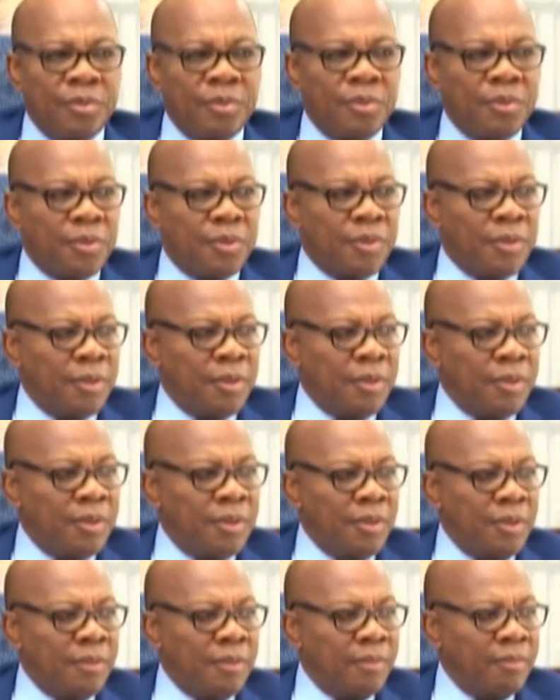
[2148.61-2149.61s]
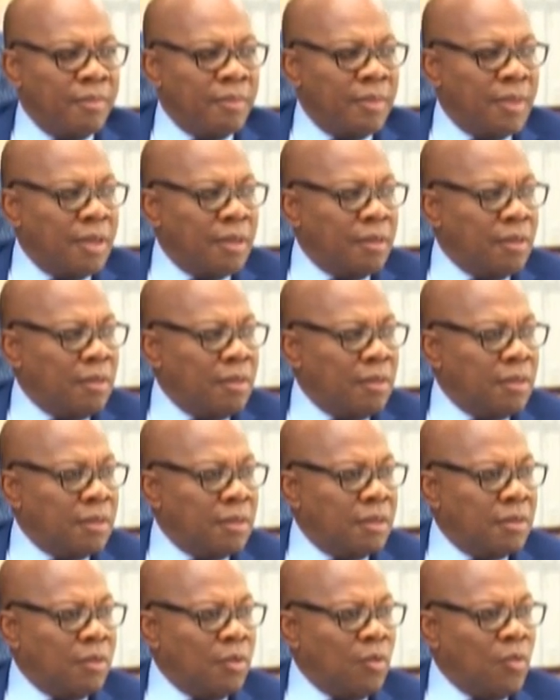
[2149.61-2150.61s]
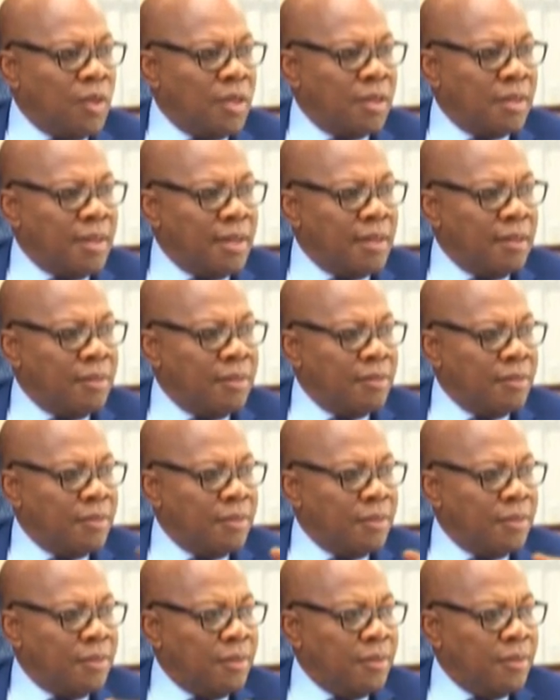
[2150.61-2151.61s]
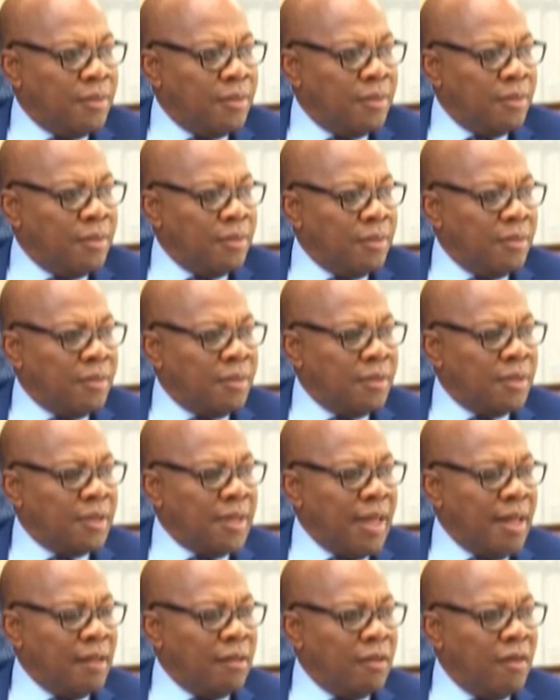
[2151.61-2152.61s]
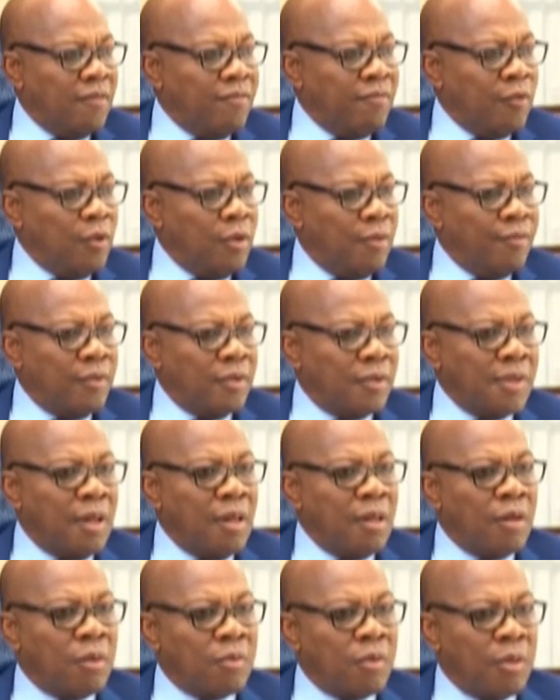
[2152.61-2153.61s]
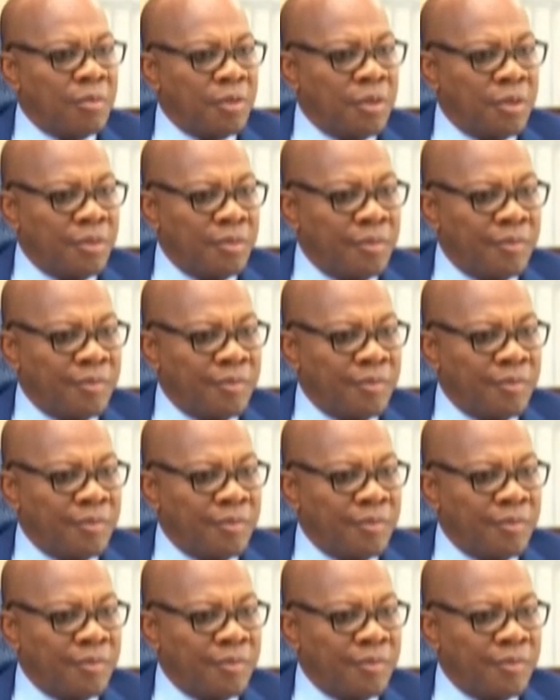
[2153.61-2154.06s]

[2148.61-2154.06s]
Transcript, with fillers: see that all these Western style gov- governments are all corrupt.